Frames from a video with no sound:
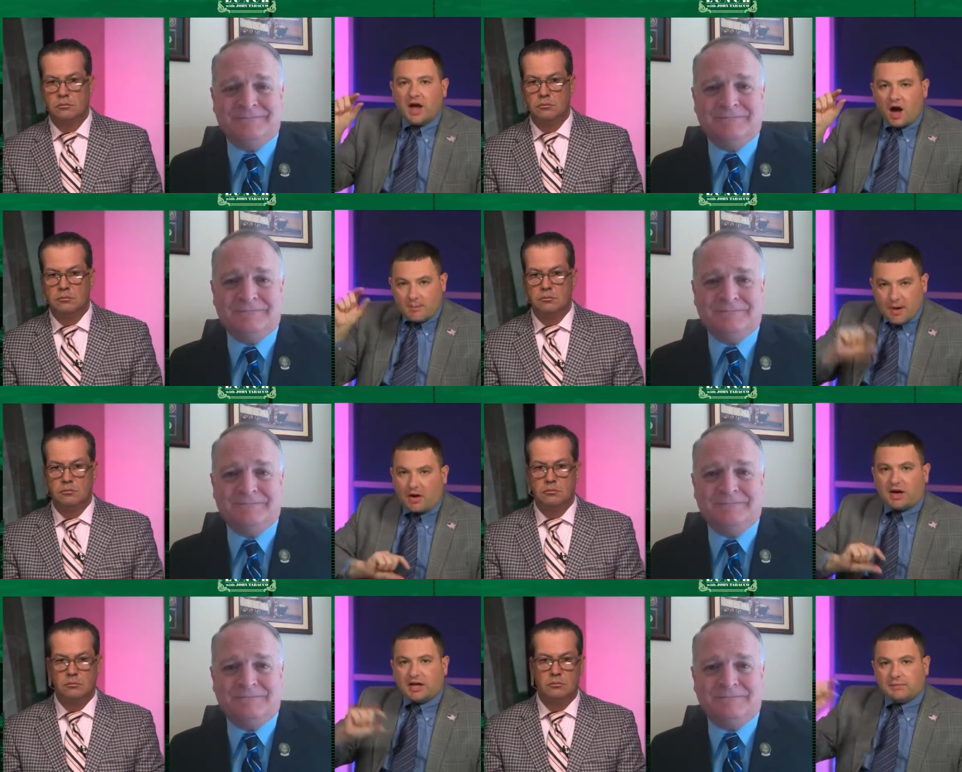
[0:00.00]

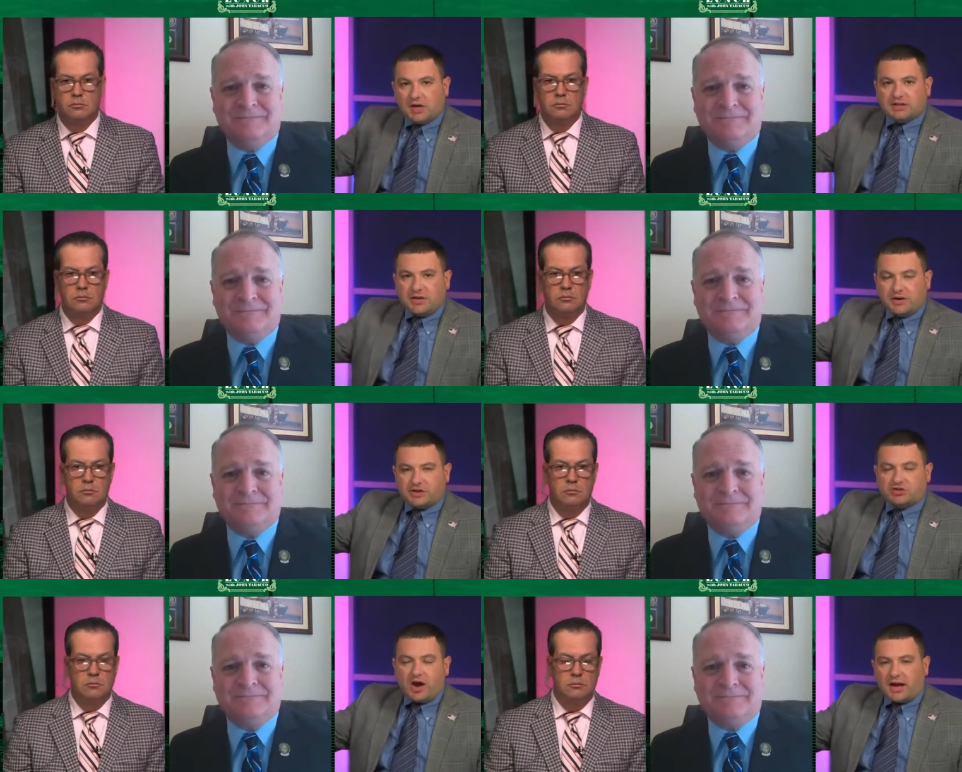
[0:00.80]
Speaker 1: American military
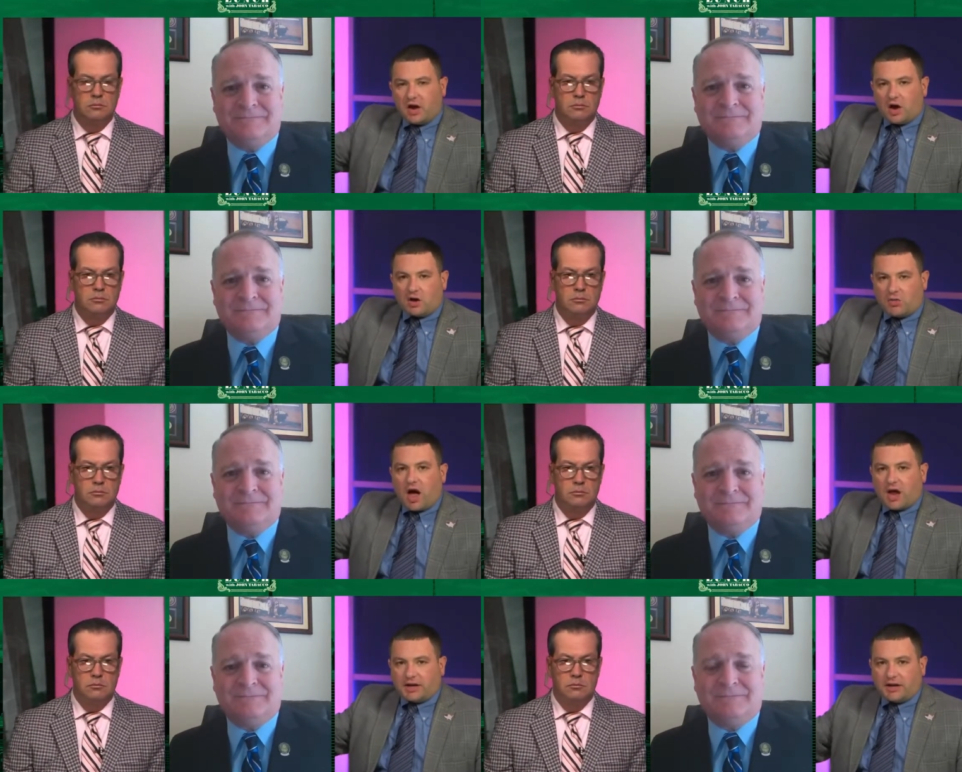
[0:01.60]
strike on
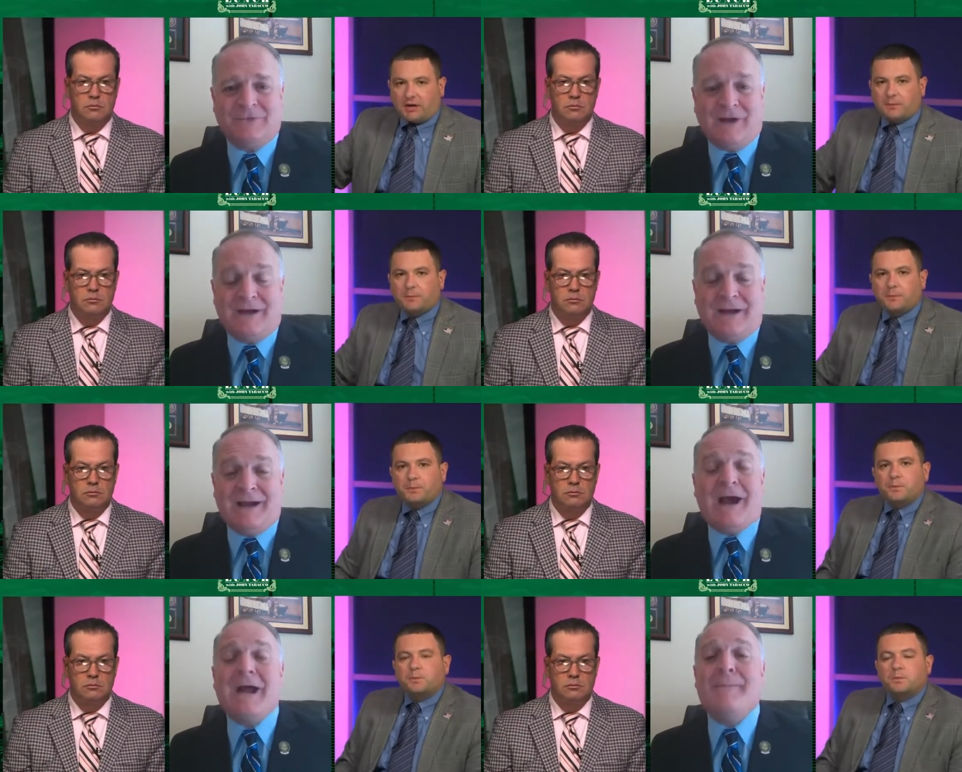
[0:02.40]
Iran here.
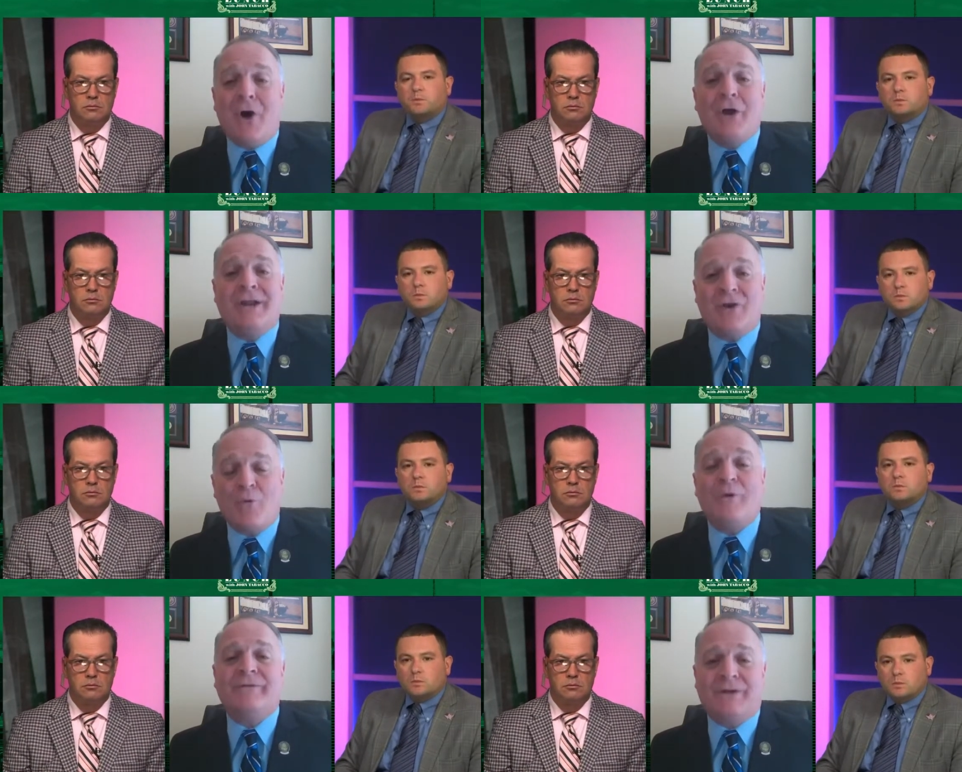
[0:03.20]
Speaker 2: I am
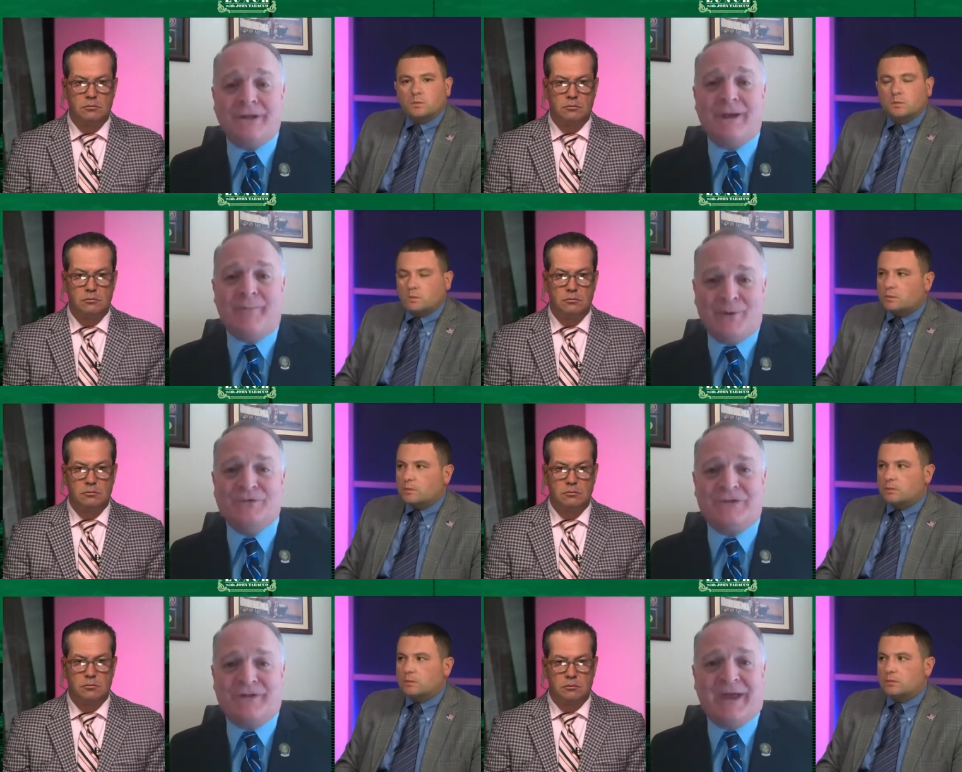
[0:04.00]
unequivocally
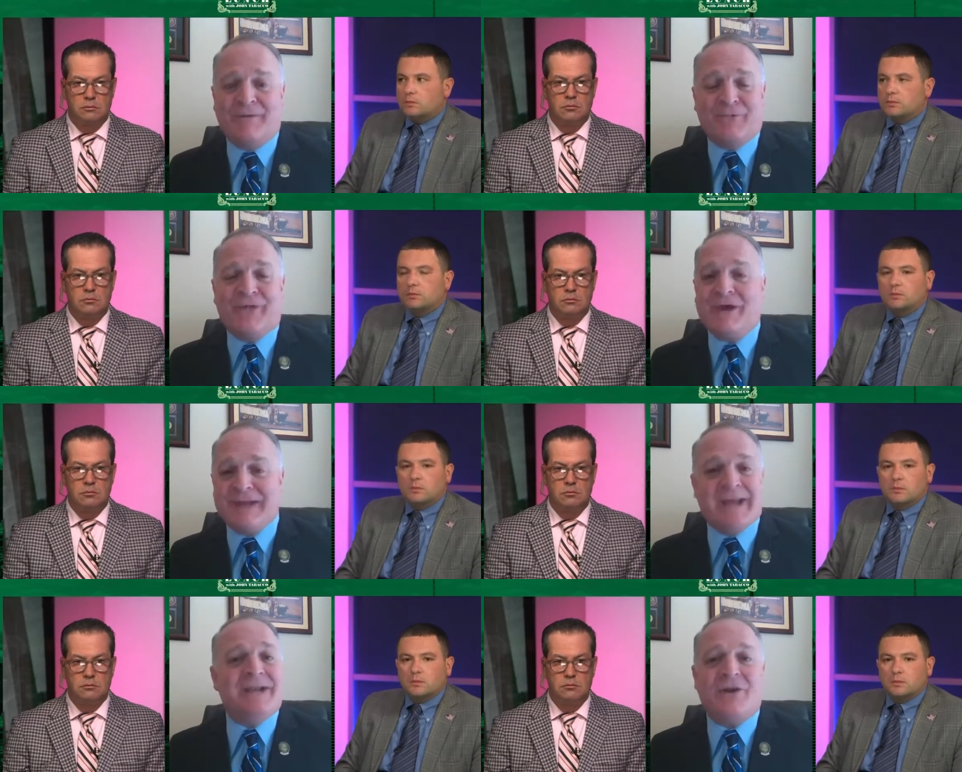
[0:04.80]
opposed to that.
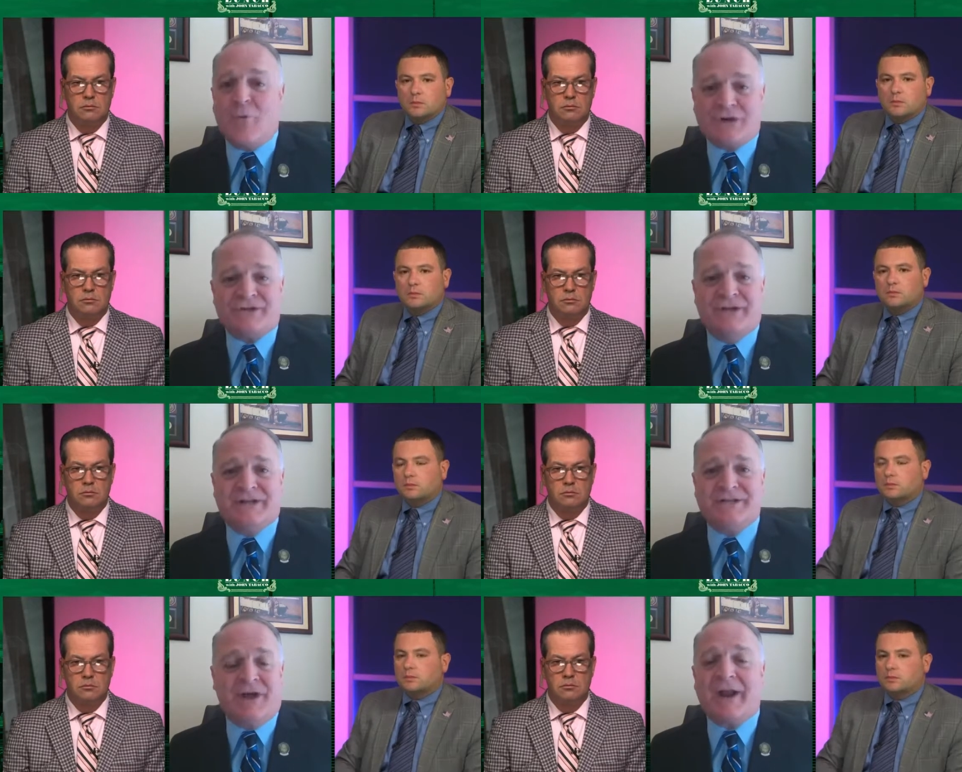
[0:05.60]
Without any
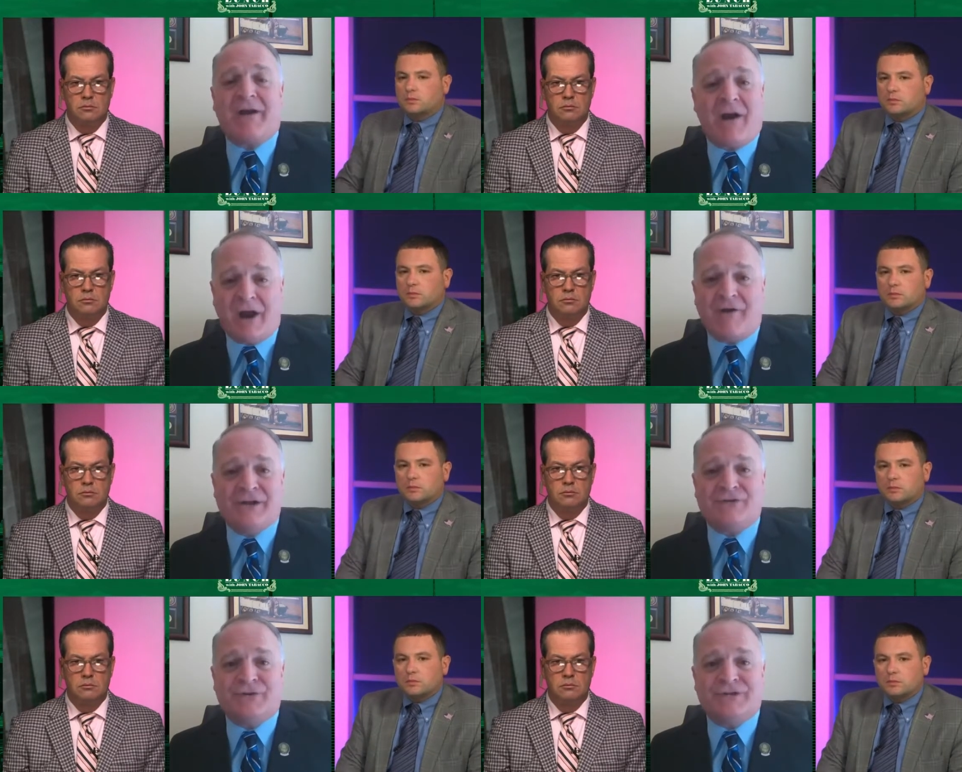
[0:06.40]
question, it's not our,
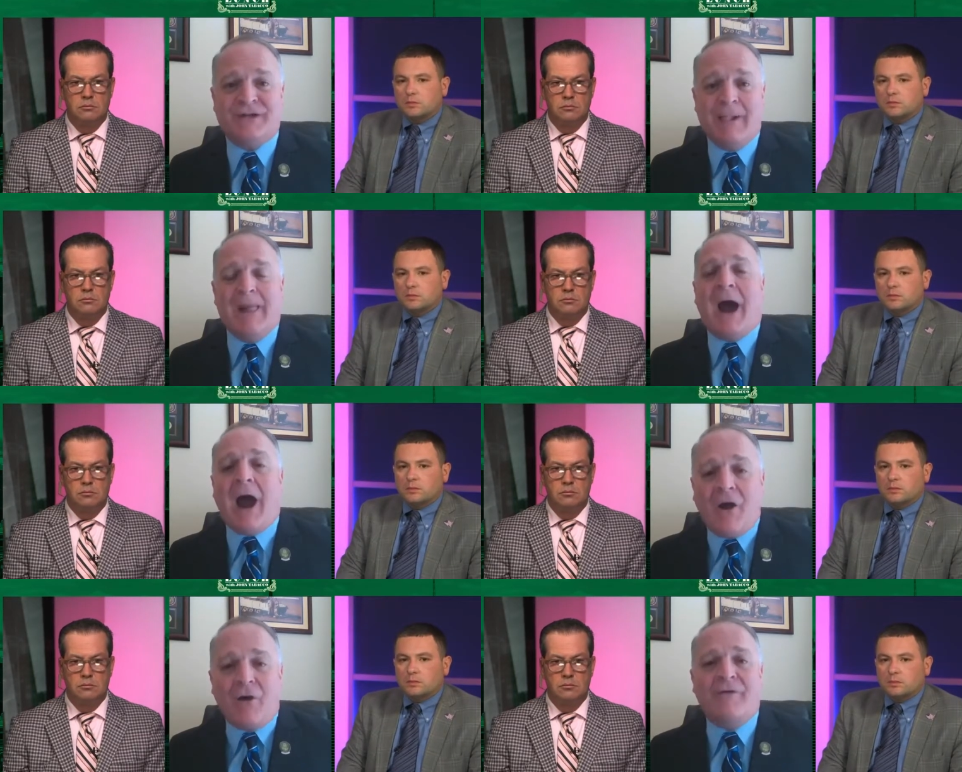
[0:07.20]
our interest.
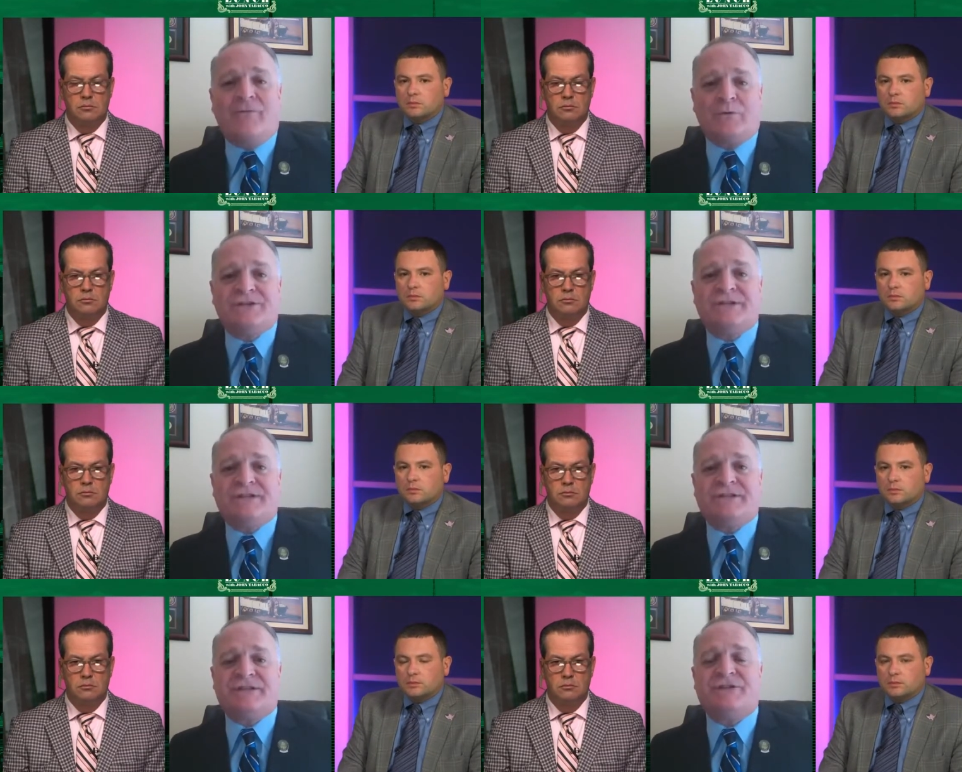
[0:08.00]
Our armed
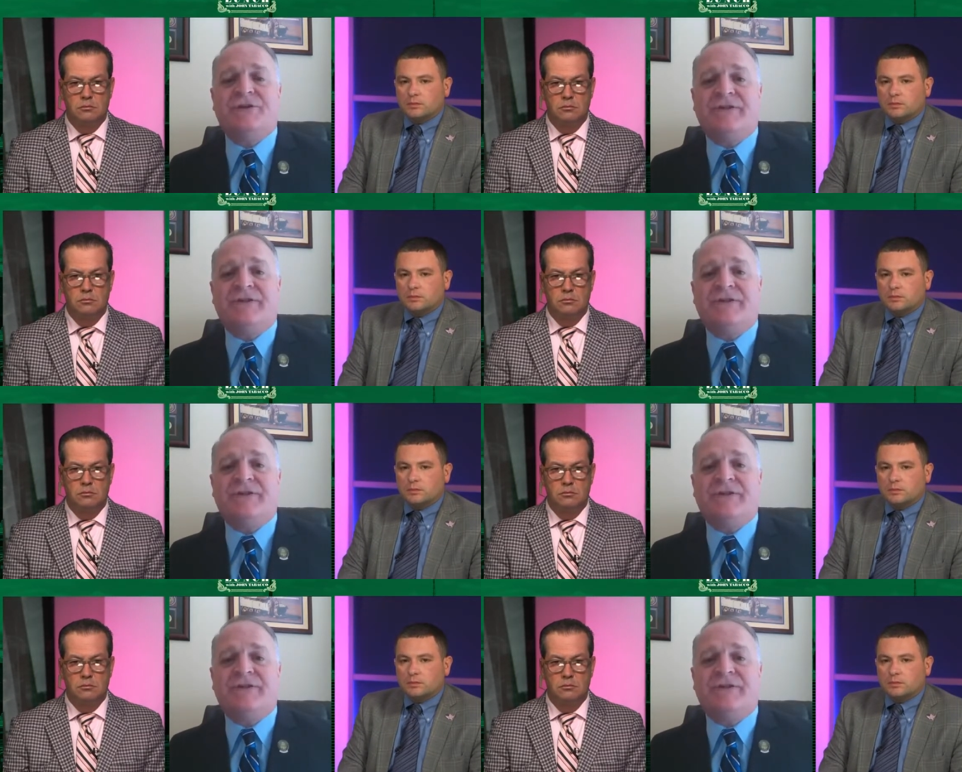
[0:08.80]
forces exist